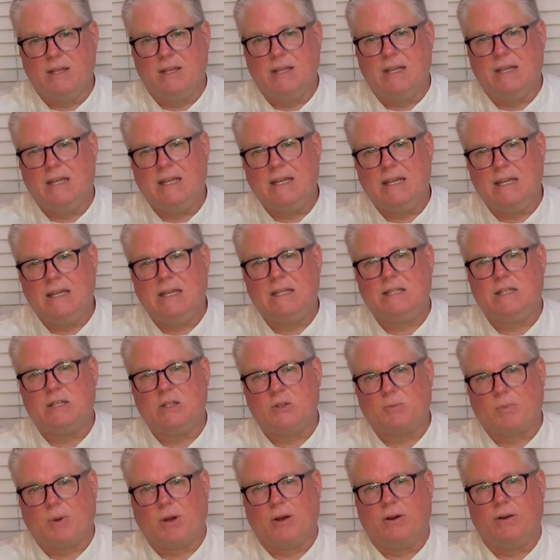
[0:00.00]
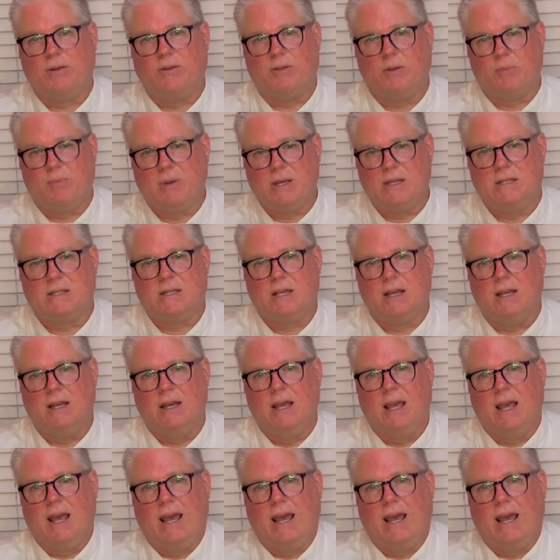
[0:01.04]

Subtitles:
the easiest part of the pizza